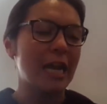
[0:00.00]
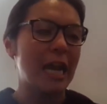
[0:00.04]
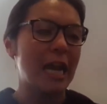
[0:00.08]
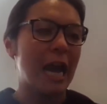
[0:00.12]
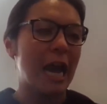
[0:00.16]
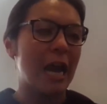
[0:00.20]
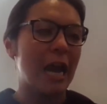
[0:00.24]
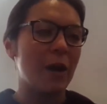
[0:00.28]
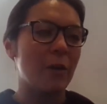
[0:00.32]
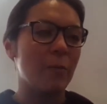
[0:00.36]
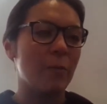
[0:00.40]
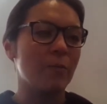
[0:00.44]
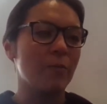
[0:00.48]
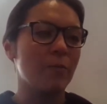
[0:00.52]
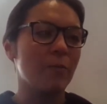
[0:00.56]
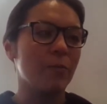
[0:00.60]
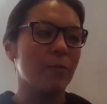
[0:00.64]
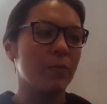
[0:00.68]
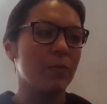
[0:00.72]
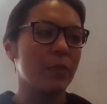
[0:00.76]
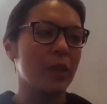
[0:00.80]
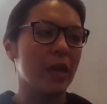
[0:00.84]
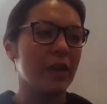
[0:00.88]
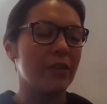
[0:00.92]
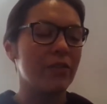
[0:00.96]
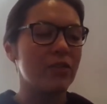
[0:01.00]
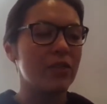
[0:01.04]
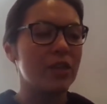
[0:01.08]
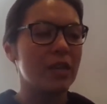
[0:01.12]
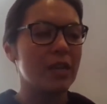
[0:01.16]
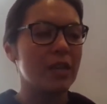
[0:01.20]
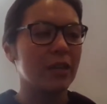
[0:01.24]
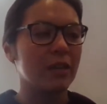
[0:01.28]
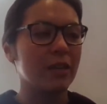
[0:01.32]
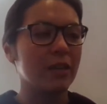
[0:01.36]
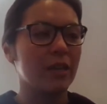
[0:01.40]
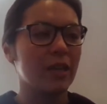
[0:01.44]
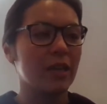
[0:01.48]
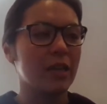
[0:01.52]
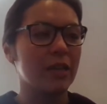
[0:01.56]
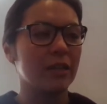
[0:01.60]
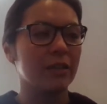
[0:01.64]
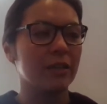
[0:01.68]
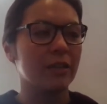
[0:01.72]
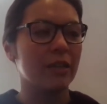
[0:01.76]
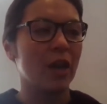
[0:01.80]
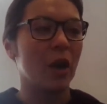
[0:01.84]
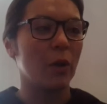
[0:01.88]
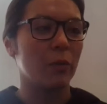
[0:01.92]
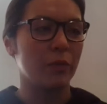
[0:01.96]
Um, and then
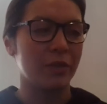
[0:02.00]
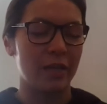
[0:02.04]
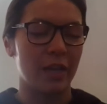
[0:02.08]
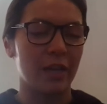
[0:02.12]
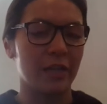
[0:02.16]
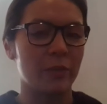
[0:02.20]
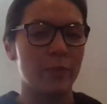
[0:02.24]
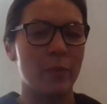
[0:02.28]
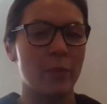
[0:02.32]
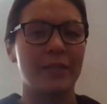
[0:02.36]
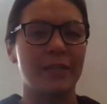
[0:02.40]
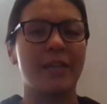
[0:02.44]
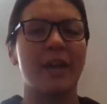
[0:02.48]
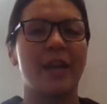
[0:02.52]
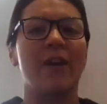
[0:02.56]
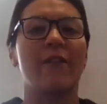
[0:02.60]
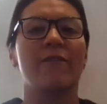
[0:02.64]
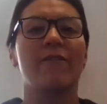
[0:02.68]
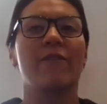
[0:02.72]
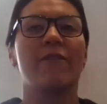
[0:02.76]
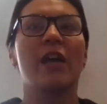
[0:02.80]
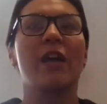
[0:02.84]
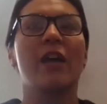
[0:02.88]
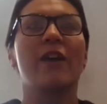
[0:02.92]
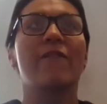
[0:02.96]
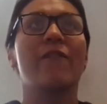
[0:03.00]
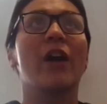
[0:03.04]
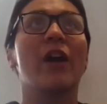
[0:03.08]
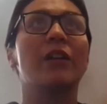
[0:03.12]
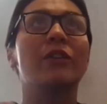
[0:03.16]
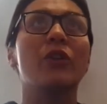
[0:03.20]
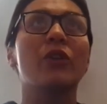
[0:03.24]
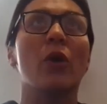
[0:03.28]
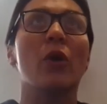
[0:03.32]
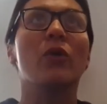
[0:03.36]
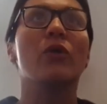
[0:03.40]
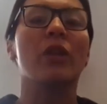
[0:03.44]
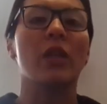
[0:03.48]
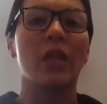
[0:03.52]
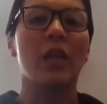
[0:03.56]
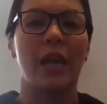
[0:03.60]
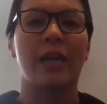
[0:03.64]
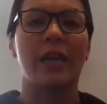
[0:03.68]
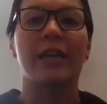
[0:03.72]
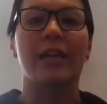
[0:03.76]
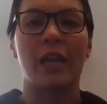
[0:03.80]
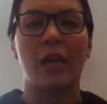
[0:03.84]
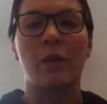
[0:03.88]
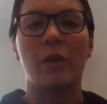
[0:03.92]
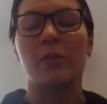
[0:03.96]
and I was like to myself, if I don't
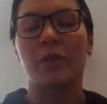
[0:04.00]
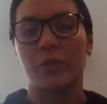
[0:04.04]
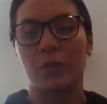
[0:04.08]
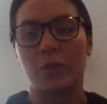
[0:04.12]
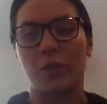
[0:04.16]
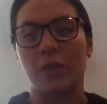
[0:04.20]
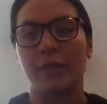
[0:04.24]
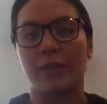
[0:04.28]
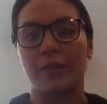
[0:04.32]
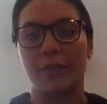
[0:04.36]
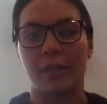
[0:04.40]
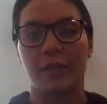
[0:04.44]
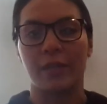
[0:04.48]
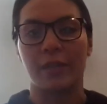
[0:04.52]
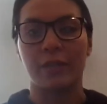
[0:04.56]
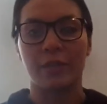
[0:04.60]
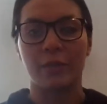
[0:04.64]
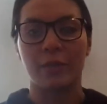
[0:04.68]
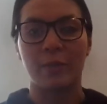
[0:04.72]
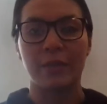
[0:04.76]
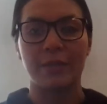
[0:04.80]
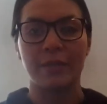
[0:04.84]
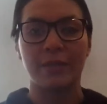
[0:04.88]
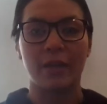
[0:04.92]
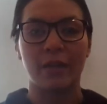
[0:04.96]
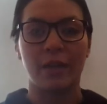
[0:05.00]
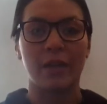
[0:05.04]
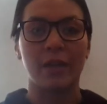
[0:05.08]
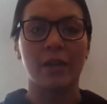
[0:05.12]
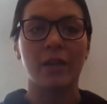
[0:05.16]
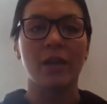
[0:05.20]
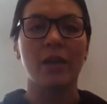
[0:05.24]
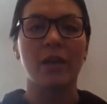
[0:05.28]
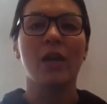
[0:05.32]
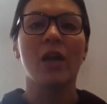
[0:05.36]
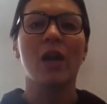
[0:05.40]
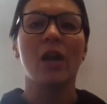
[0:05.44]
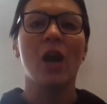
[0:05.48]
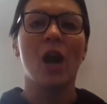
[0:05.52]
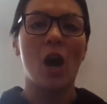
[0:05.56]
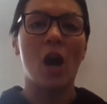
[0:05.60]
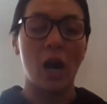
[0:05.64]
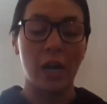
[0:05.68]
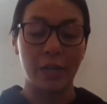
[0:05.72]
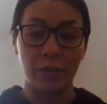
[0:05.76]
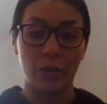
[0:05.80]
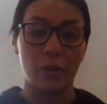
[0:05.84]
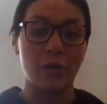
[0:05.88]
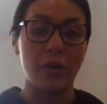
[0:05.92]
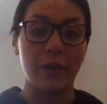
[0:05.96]
like chemistry in second semester, I
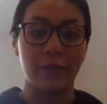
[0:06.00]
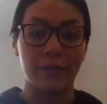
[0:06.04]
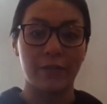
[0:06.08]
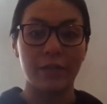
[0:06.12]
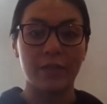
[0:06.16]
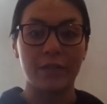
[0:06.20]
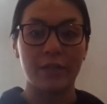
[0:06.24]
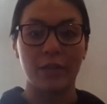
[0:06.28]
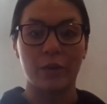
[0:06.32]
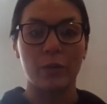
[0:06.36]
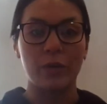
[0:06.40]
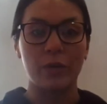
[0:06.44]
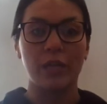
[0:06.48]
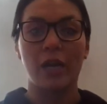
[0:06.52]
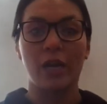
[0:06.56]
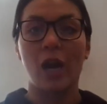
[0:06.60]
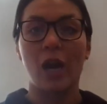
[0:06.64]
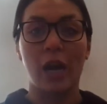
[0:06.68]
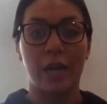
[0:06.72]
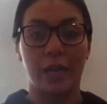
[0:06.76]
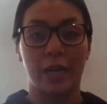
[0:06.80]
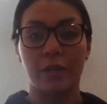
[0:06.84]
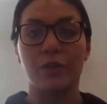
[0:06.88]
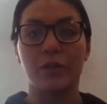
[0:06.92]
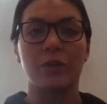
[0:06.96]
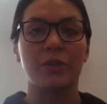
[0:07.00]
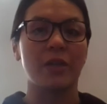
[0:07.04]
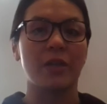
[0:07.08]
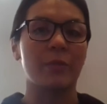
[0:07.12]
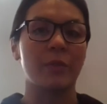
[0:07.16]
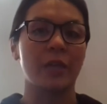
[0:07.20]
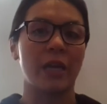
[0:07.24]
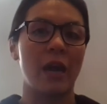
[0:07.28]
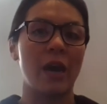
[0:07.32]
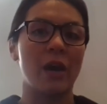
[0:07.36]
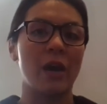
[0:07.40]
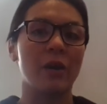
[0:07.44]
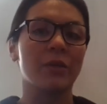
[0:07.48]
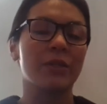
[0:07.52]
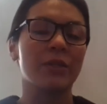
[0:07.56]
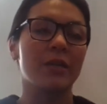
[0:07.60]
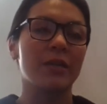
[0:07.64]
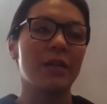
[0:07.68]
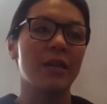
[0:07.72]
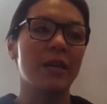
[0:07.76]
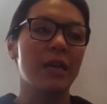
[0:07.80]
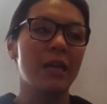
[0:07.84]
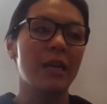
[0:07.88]
don't have to stick with it. I can do something else.